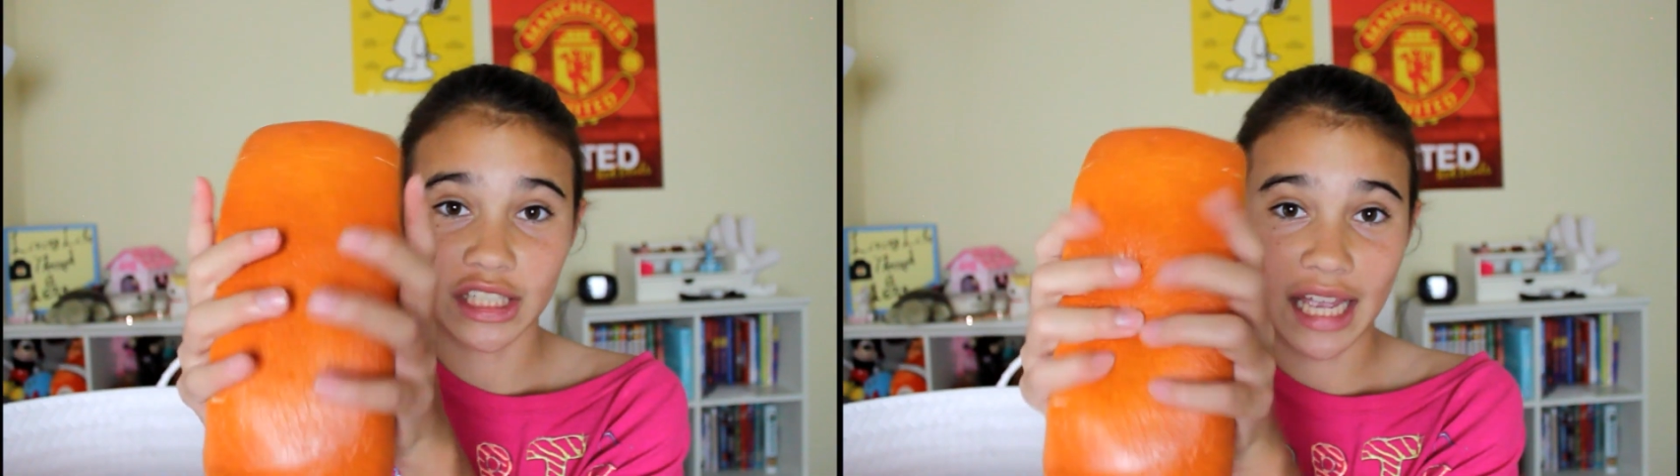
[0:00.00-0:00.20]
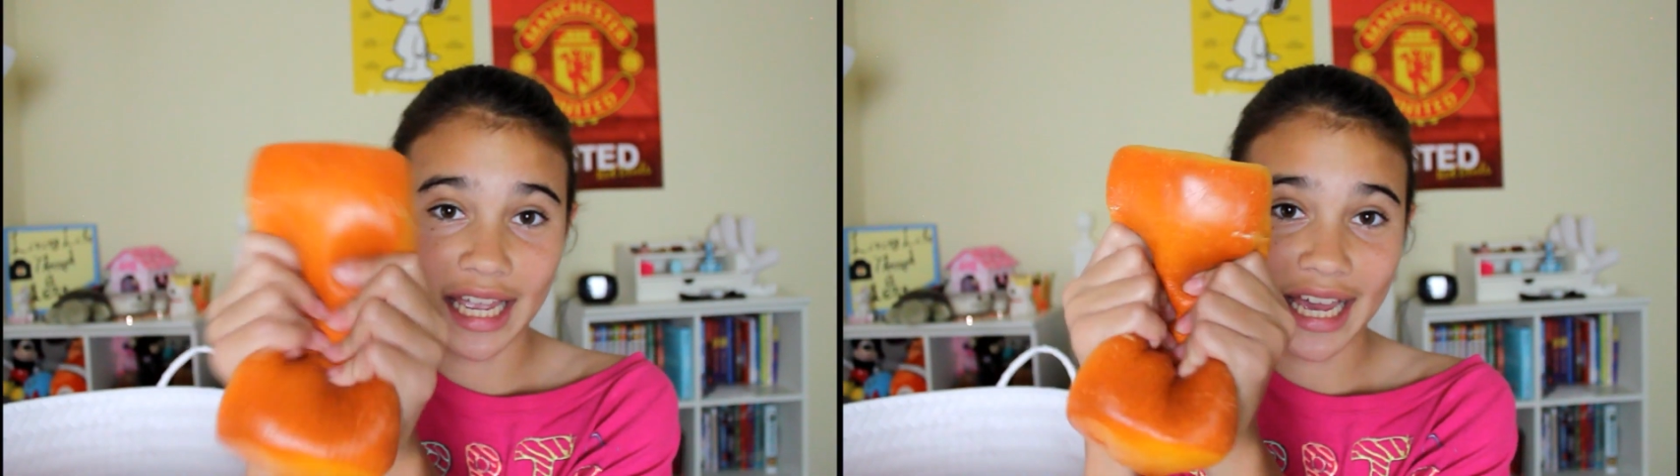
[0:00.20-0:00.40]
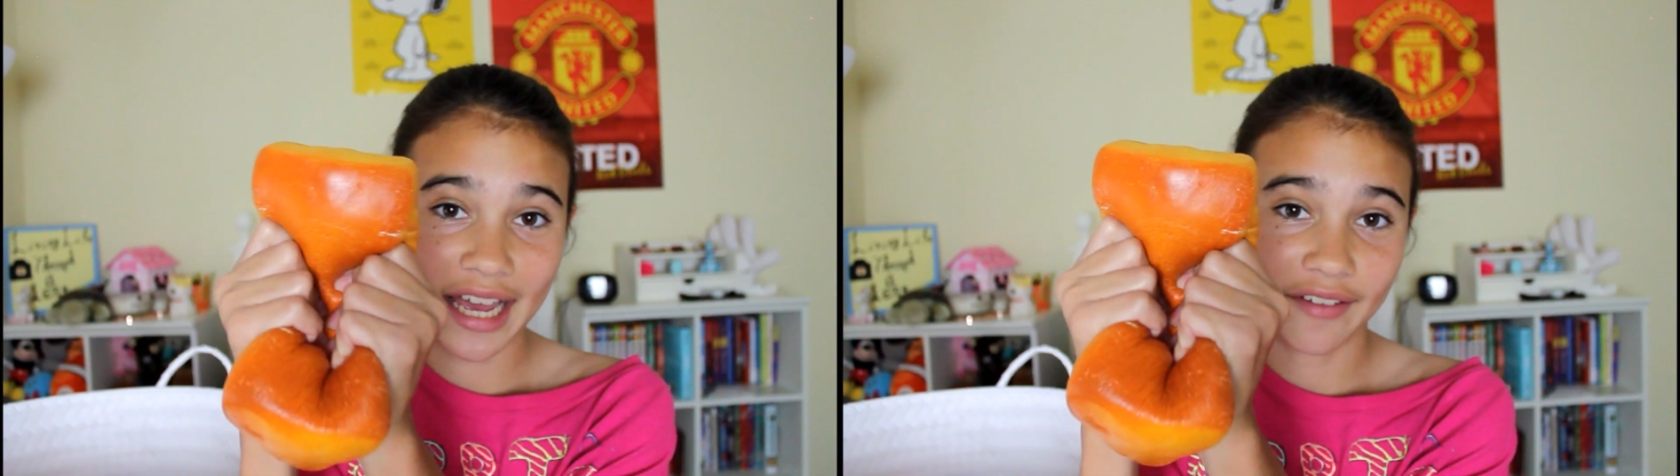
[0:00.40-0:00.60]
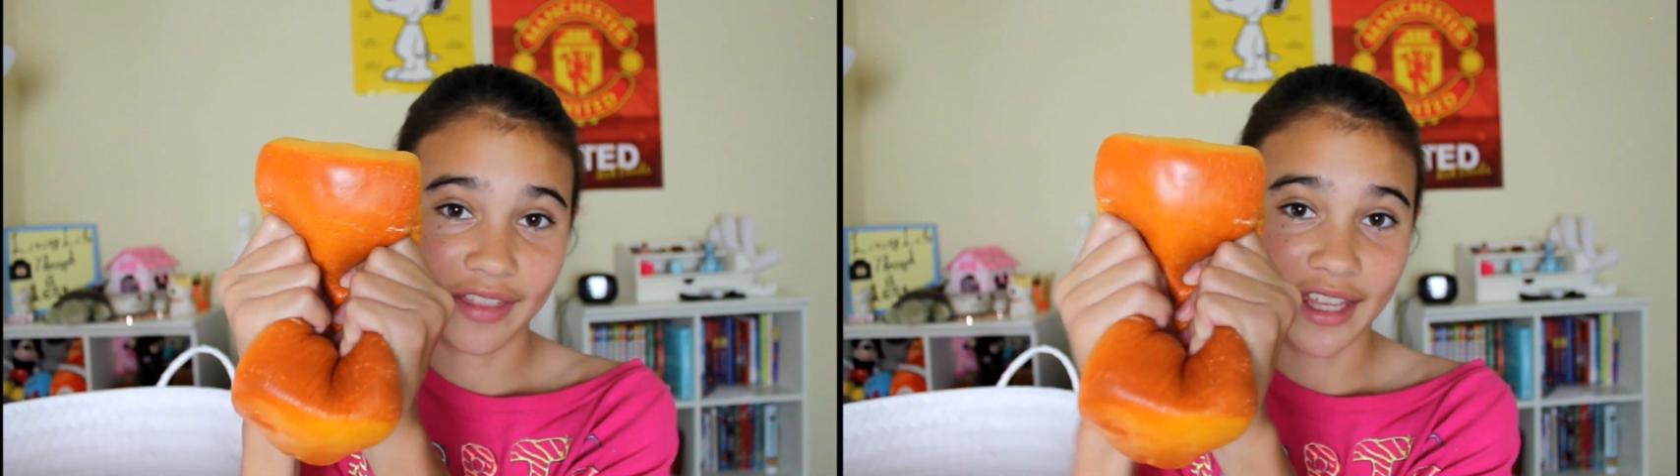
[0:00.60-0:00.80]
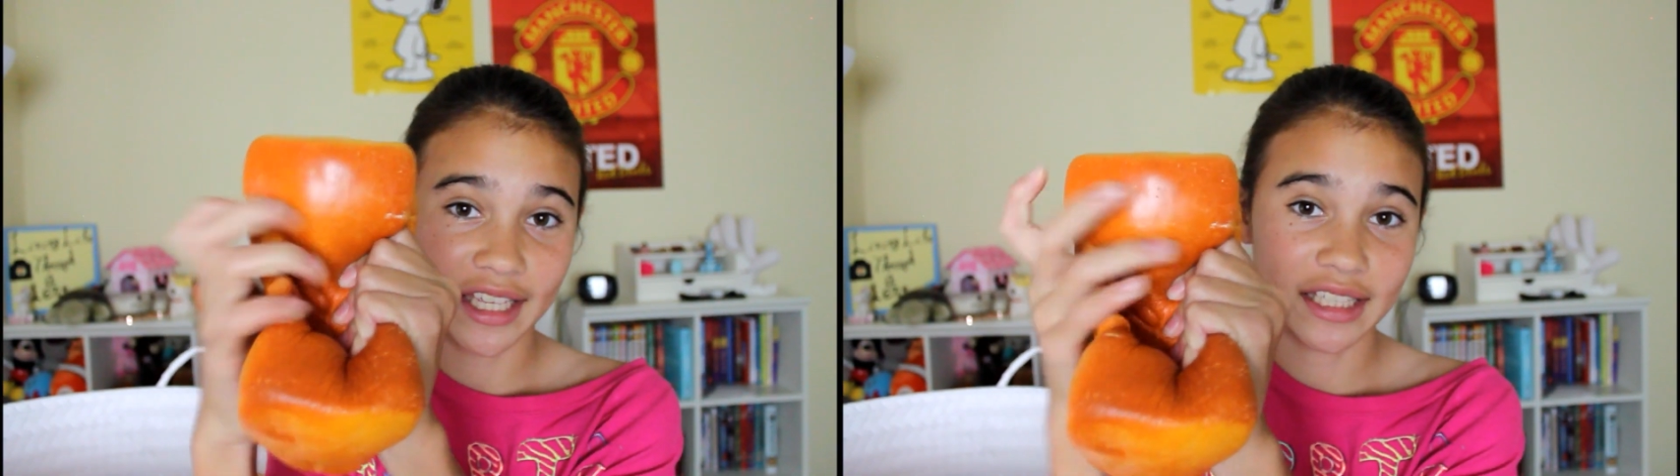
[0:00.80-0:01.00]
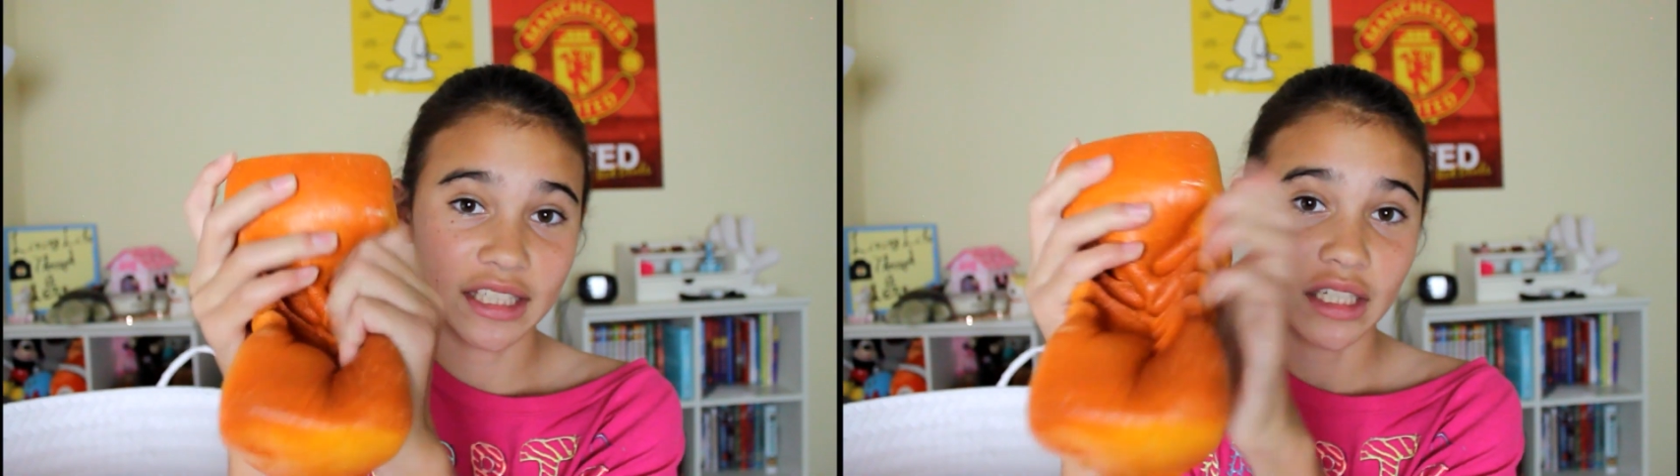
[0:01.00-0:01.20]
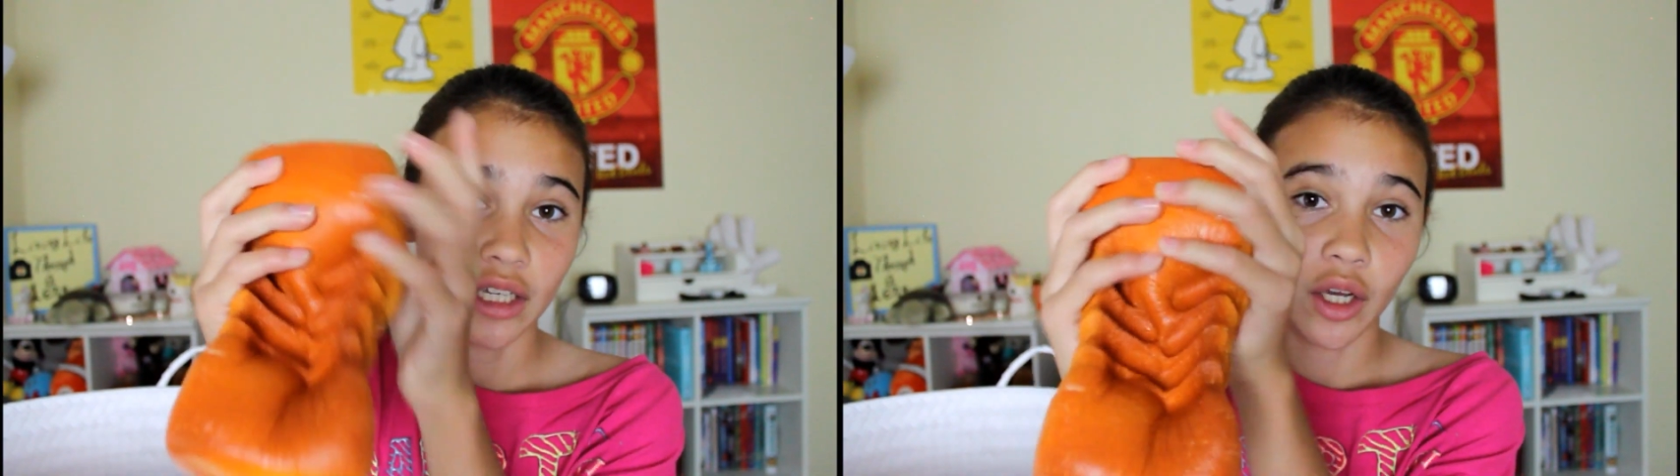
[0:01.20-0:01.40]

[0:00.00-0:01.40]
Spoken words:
I have this